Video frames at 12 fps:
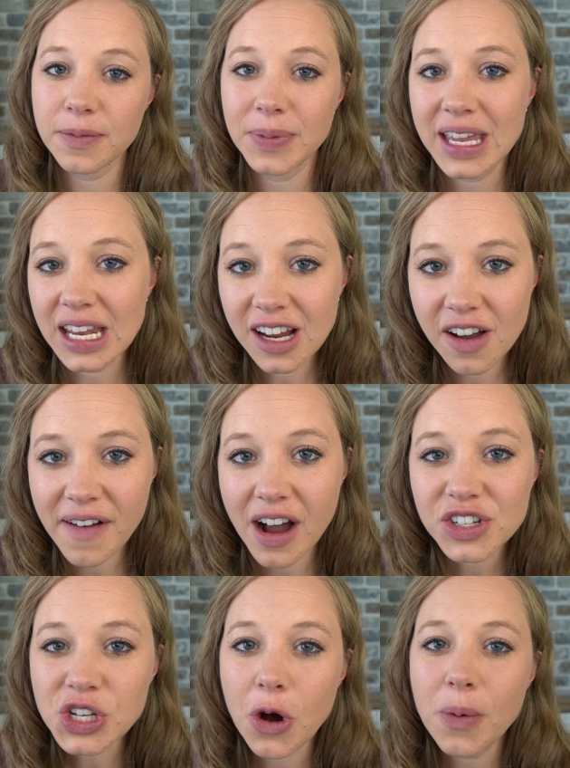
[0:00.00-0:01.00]
the beginning of
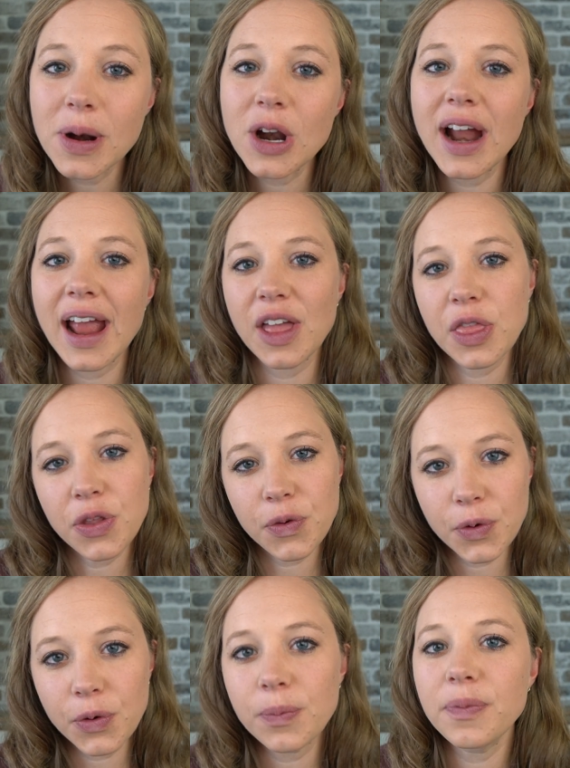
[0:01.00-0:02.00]
October and
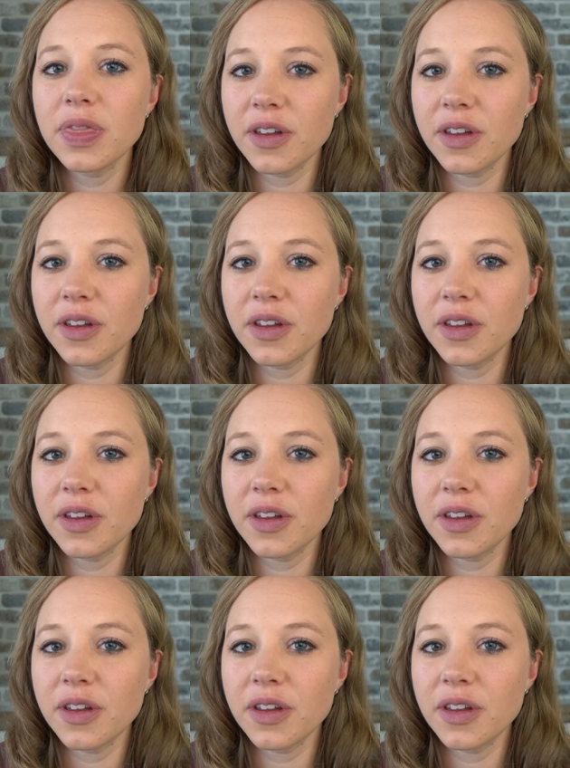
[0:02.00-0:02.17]
through